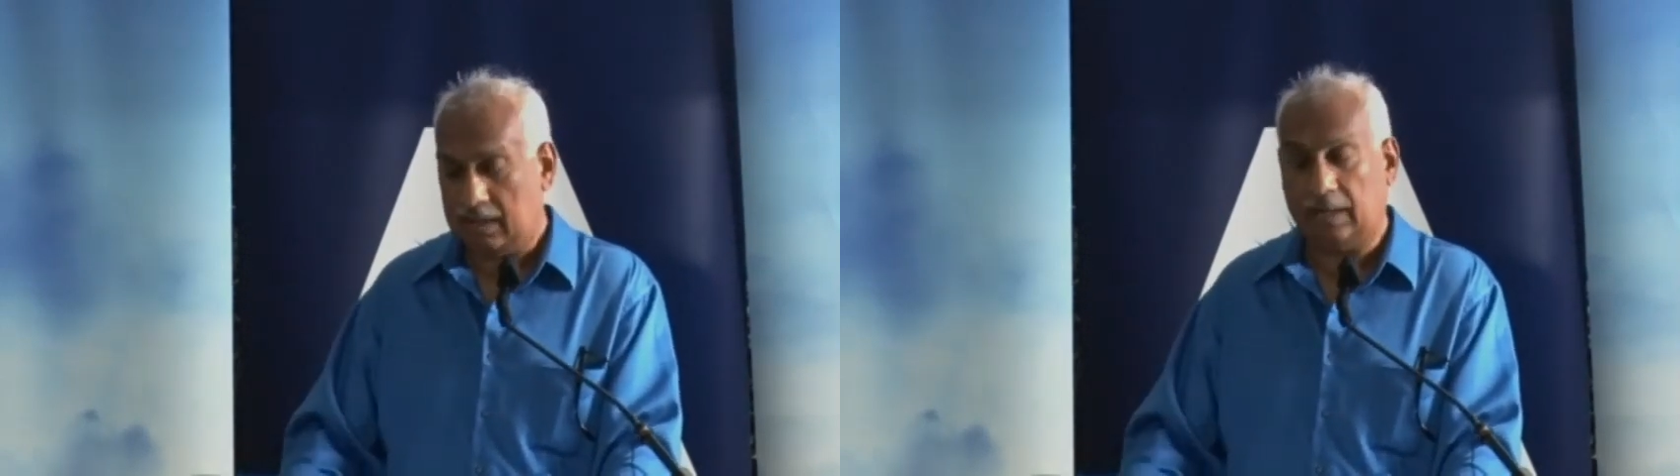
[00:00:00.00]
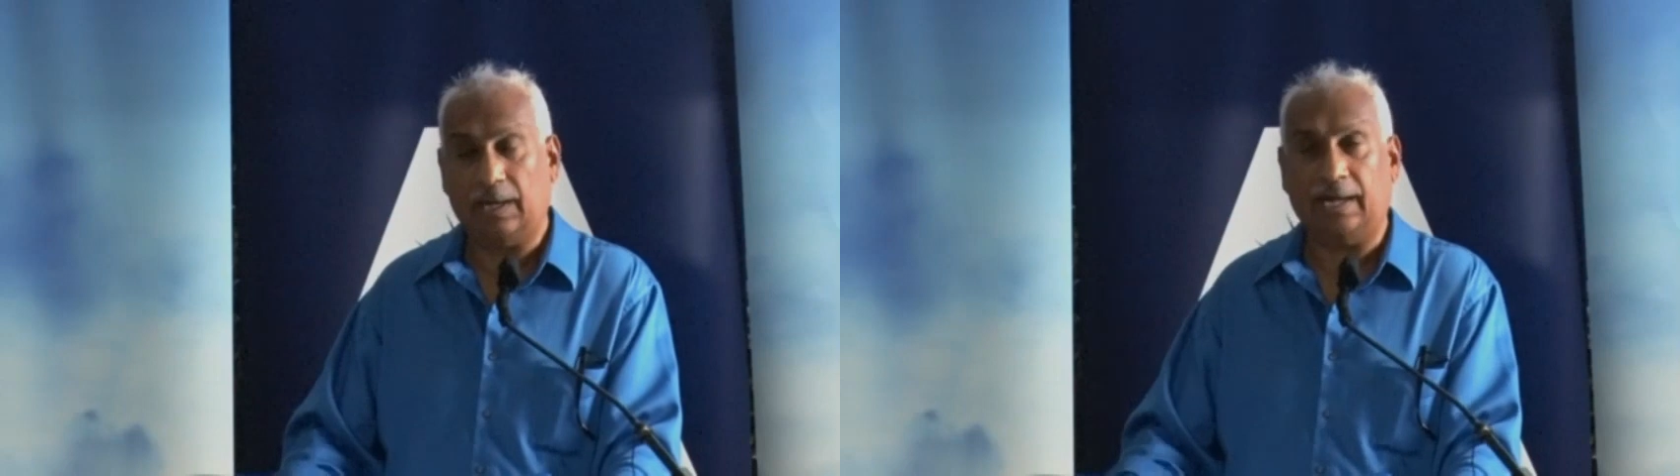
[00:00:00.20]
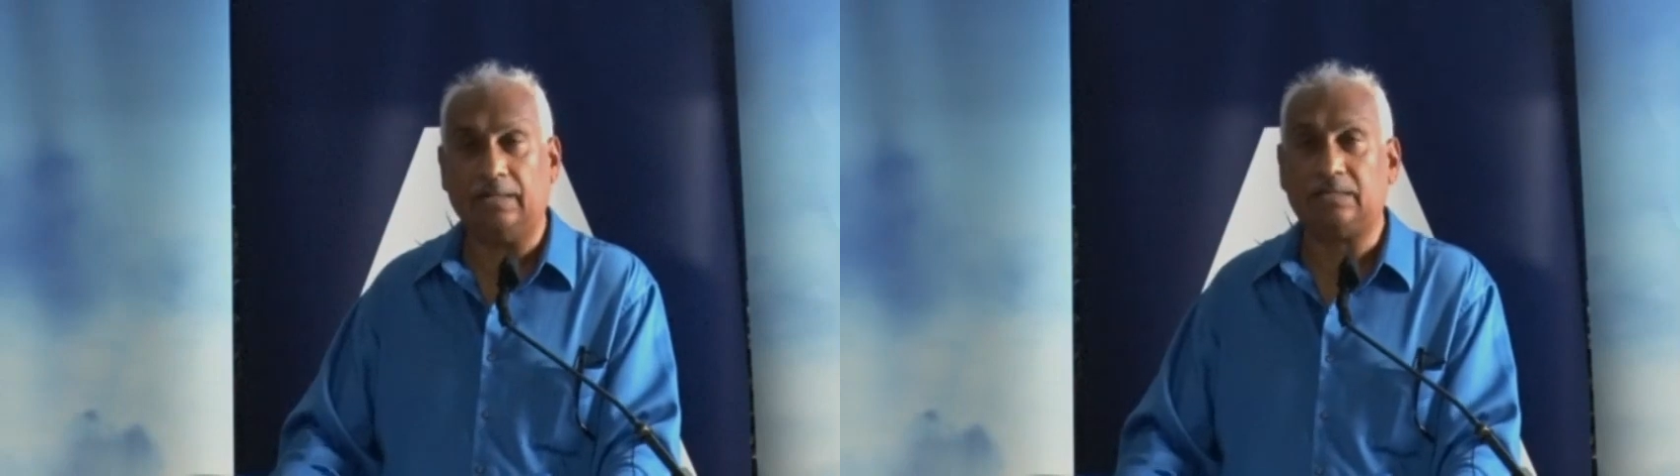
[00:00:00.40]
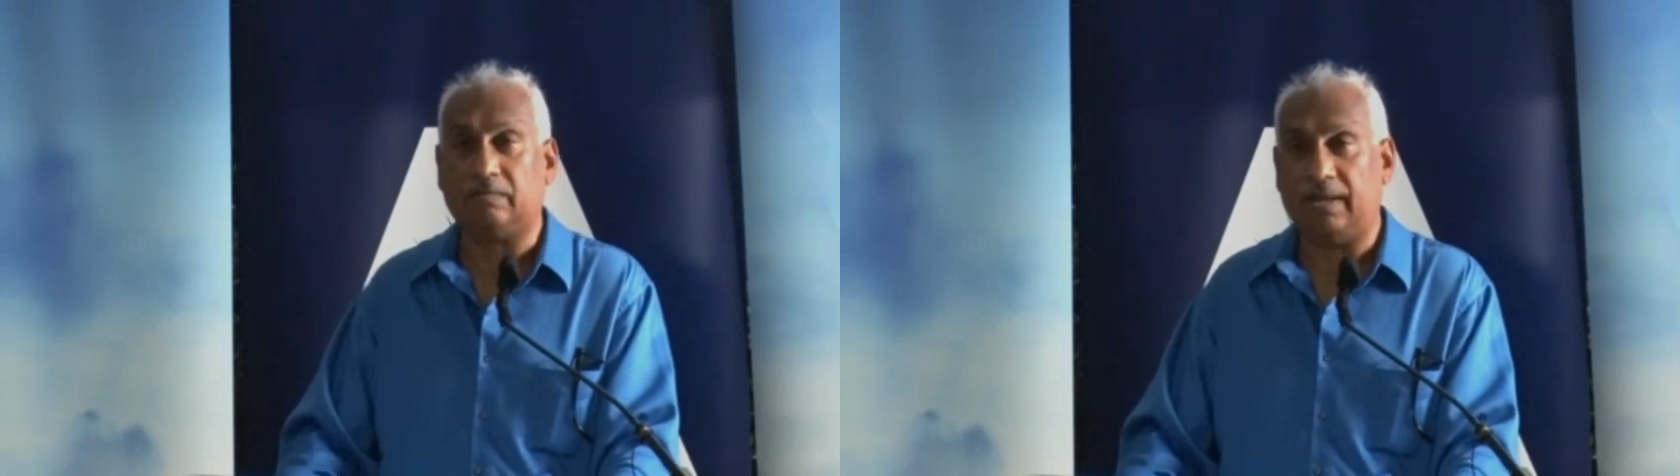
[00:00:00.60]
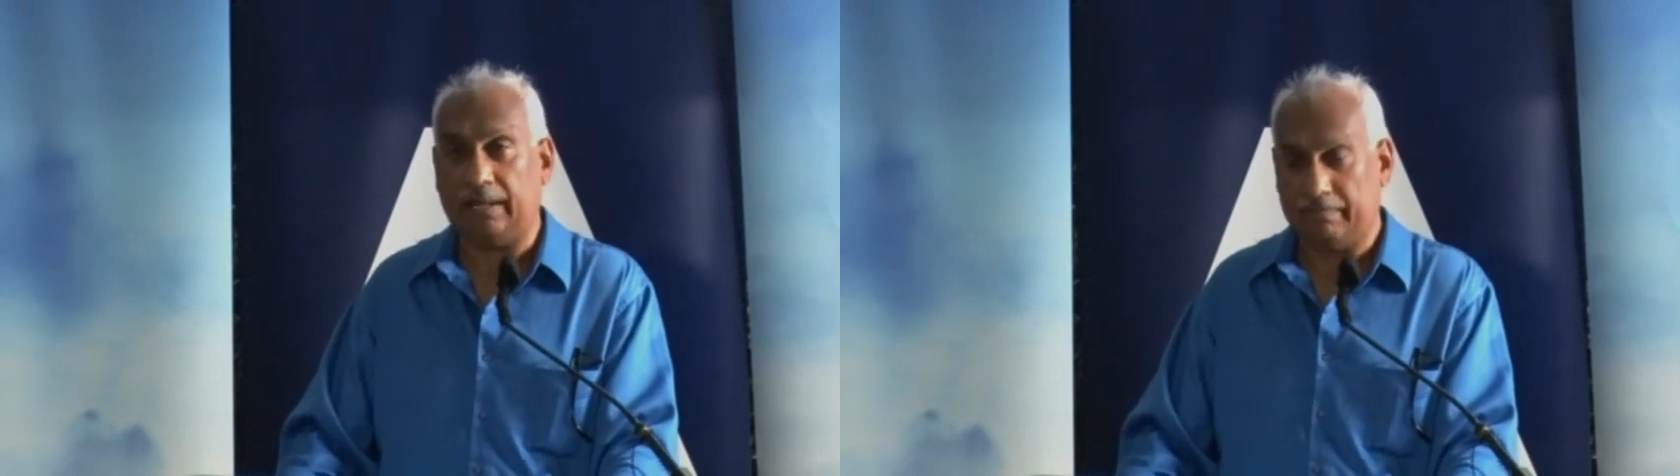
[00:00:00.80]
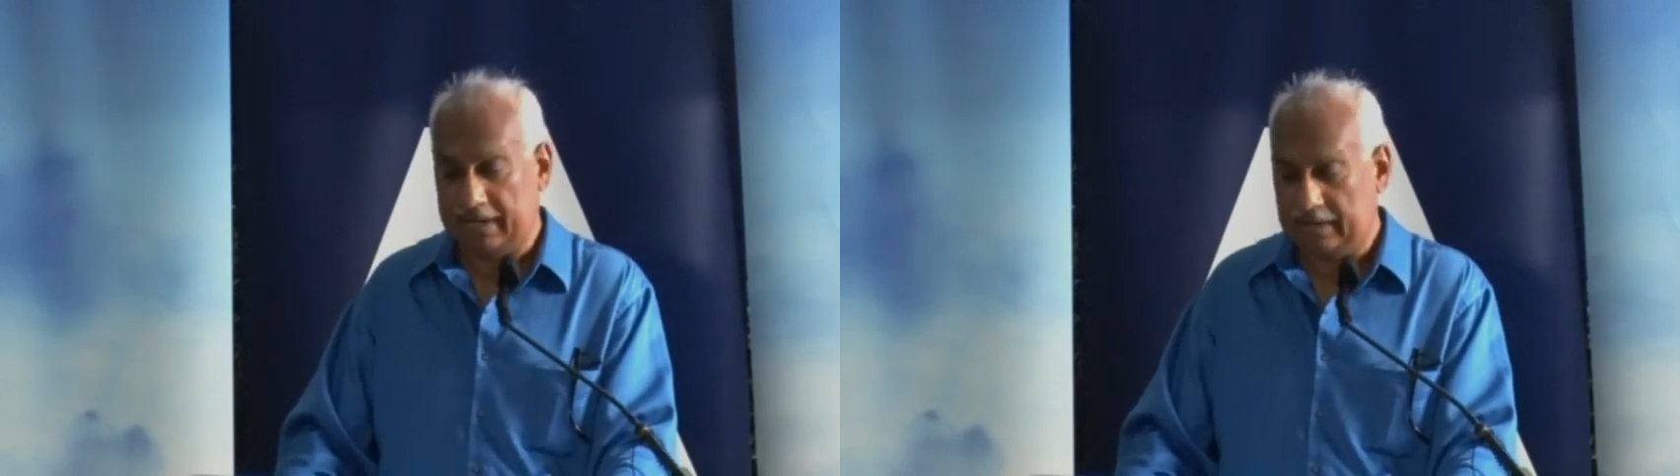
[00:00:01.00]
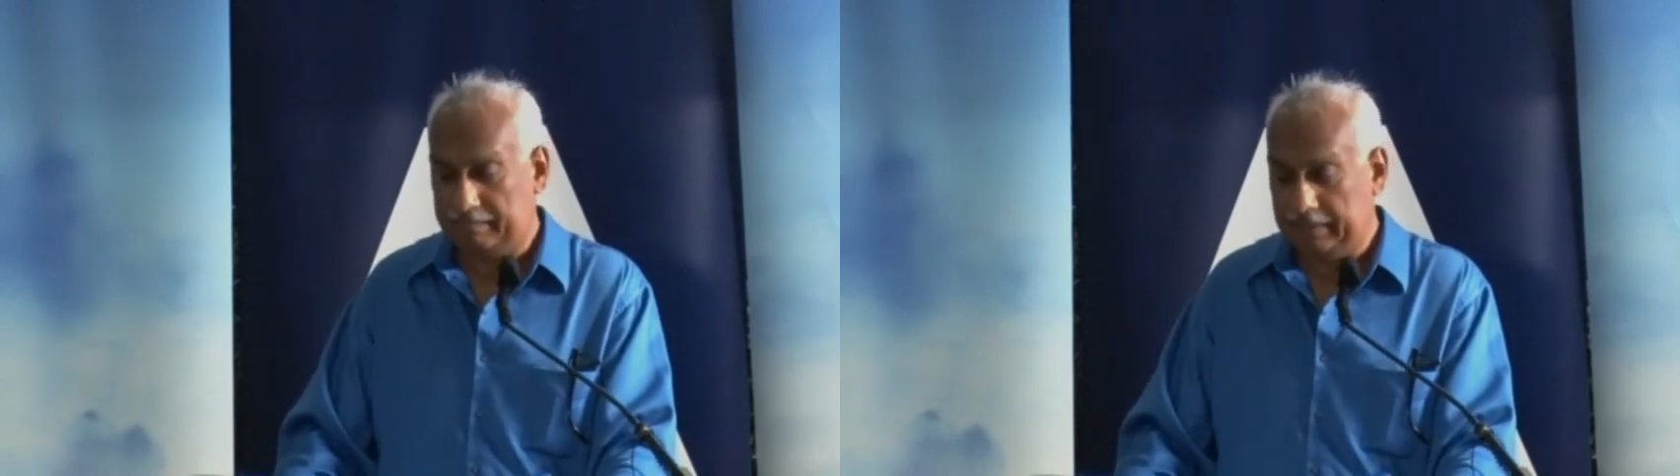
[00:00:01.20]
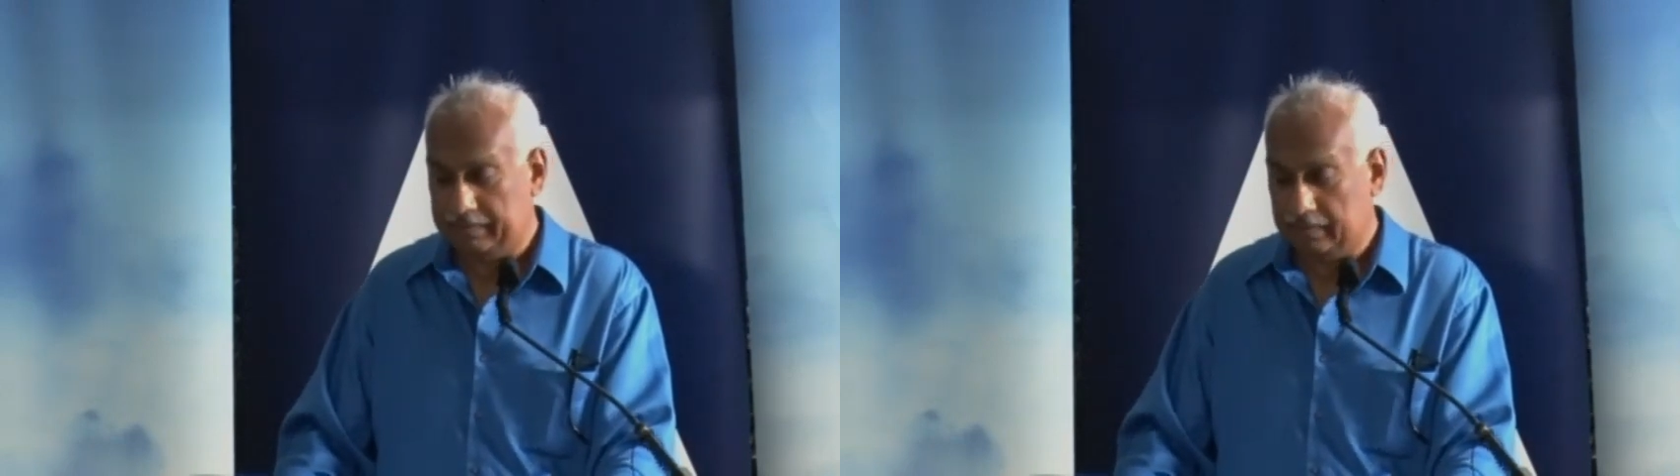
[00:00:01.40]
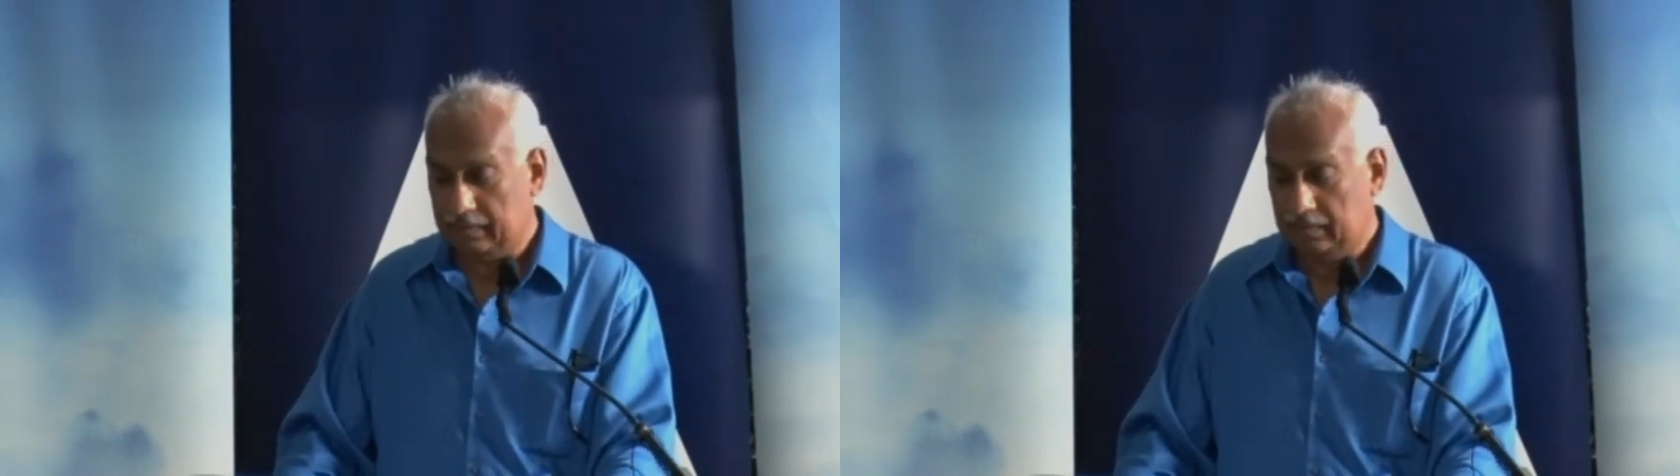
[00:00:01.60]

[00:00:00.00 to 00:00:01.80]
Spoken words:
an alliance of like-minded people